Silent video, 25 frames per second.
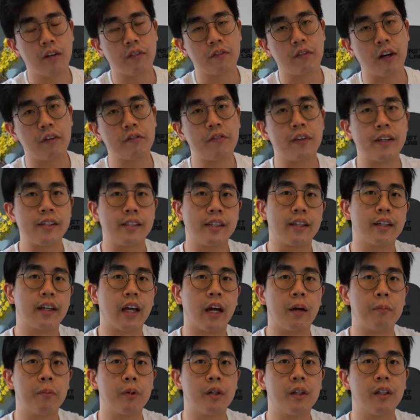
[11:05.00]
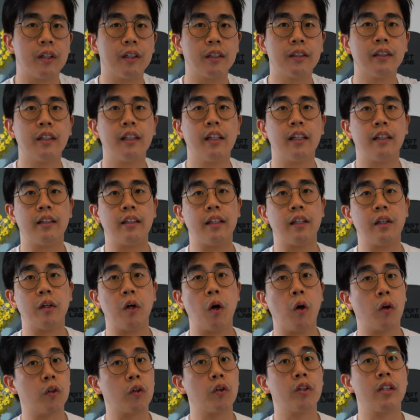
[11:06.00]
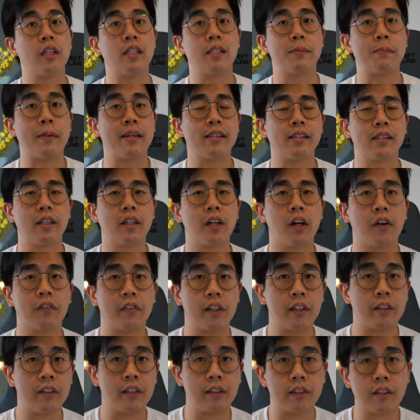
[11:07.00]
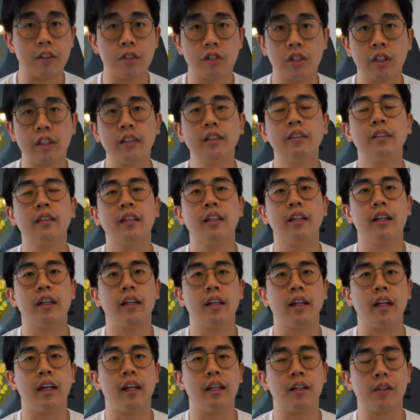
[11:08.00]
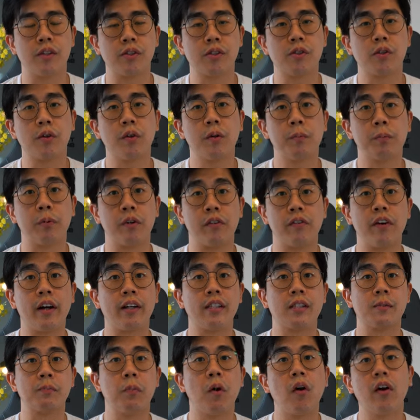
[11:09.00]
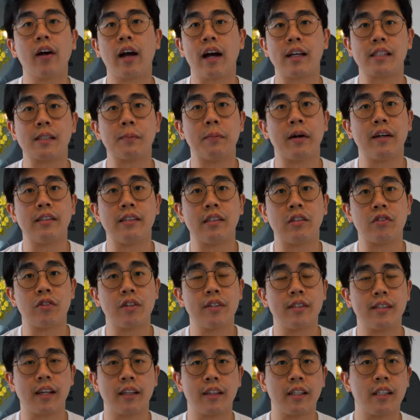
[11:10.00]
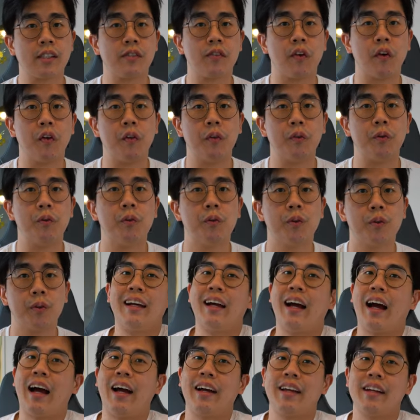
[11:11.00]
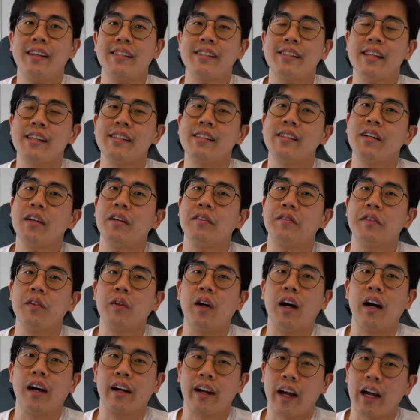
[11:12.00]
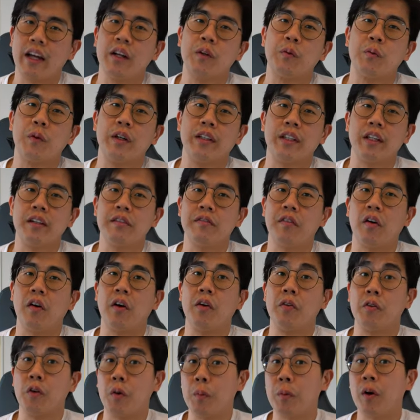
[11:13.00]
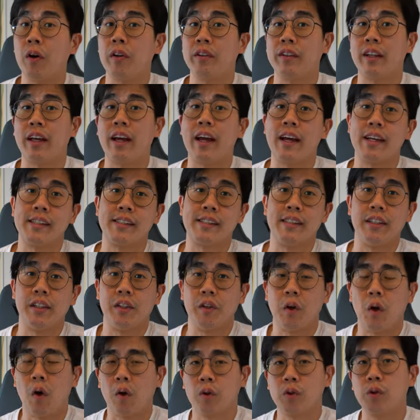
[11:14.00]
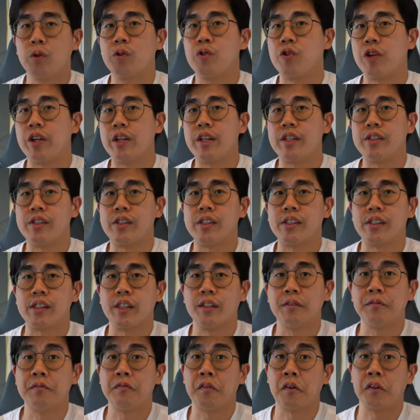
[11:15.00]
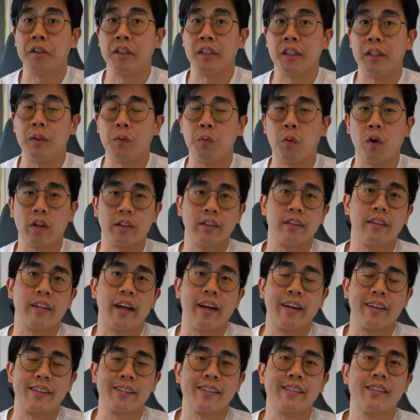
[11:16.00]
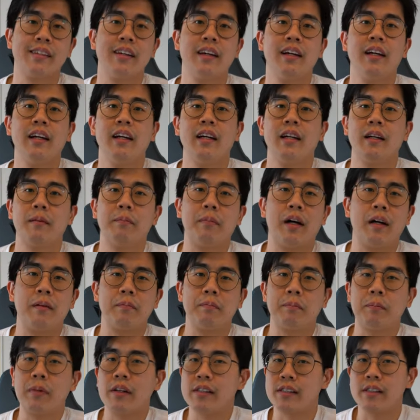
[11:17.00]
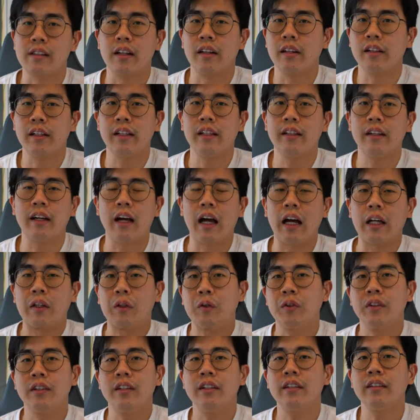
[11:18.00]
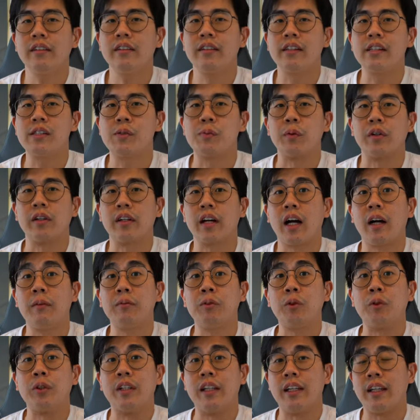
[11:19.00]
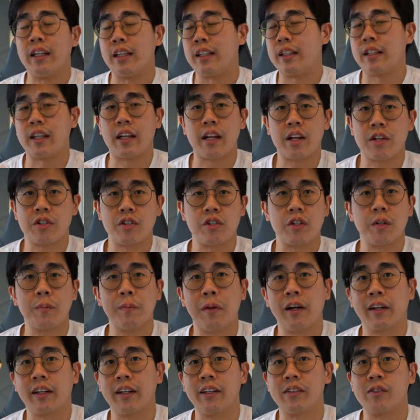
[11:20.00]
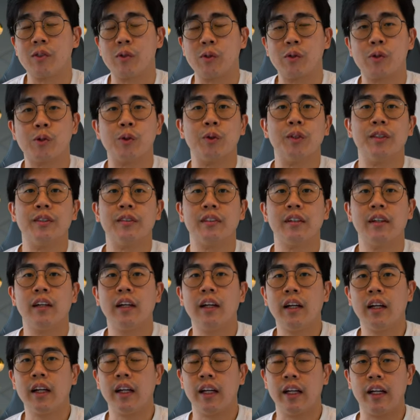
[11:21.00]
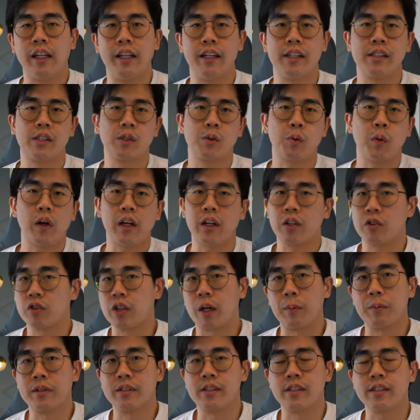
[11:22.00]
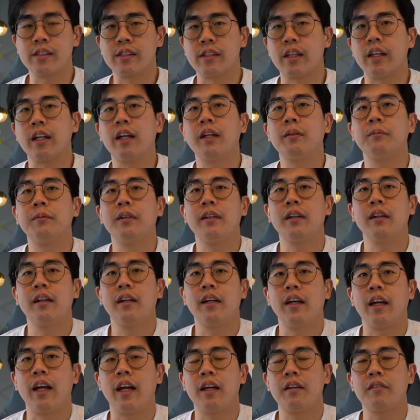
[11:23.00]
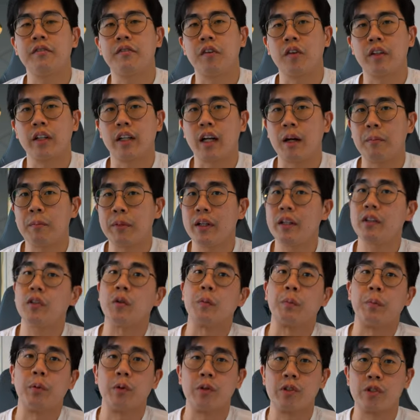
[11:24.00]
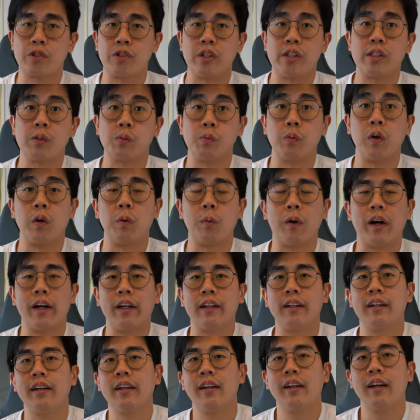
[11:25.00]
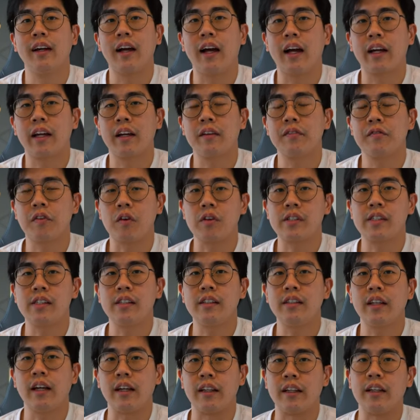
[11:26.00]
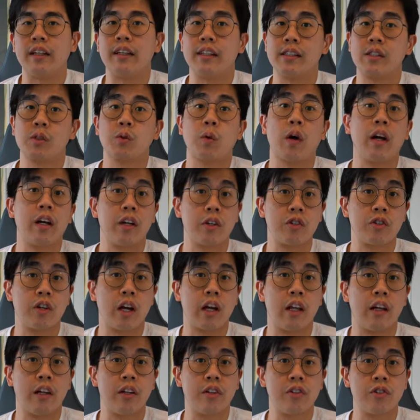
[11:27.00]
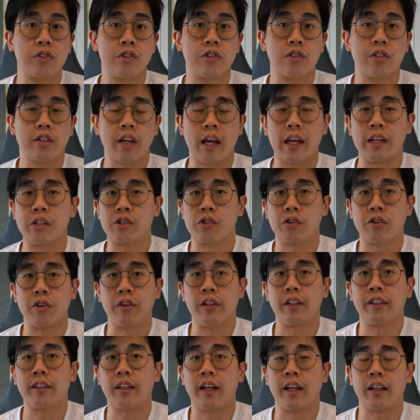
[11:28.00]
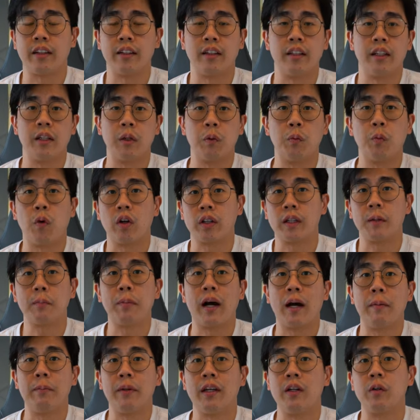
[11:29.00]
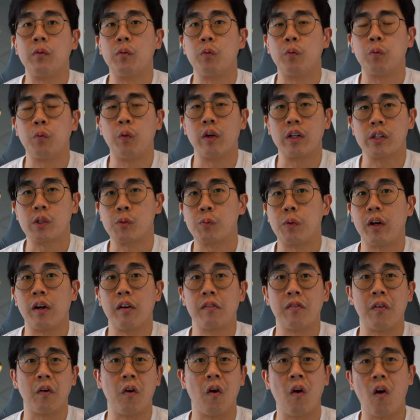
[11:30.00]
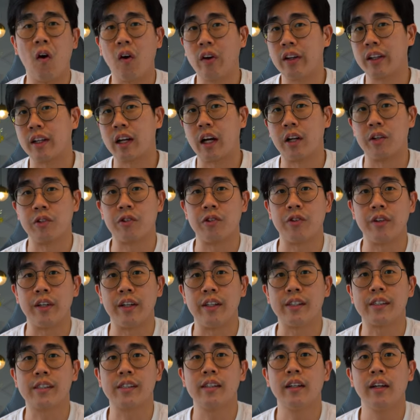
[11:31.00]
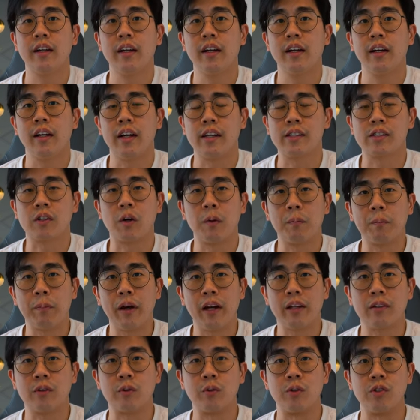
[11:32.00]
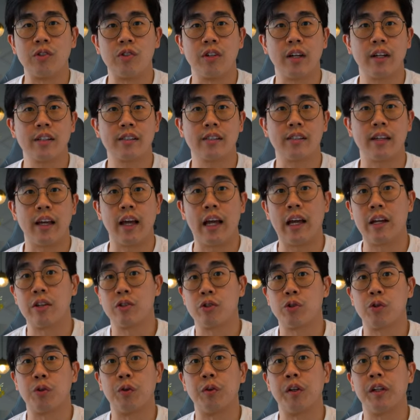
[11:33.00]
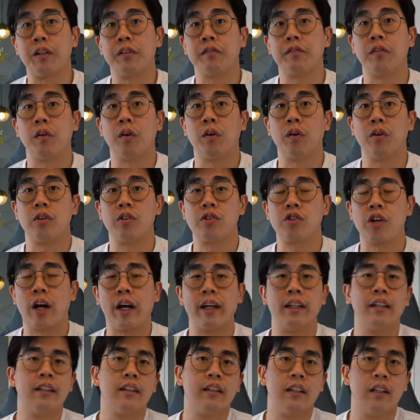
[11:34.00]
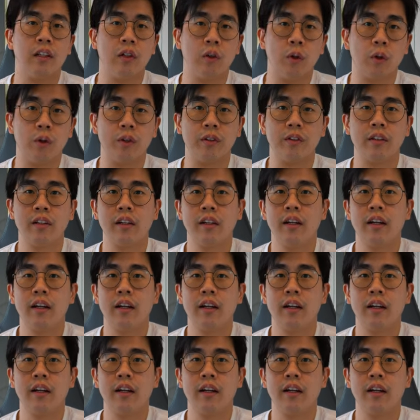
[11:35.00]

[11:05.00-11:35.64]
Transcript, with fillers: front-facing camera, the auto-dispensing of the detergent, and it also provides more customization settings for you. I understand some of you are kind of waiting for a robot that has the auto-drainage system for the water tanks, but personally, I don't think this will come to the international market so soon. It is quite a troublesome setup, and for the company to push this worldwide, I can foresee that it is quite a challenge ensuring that the water piping works well for all the countries as compared to just ensuring for China alone.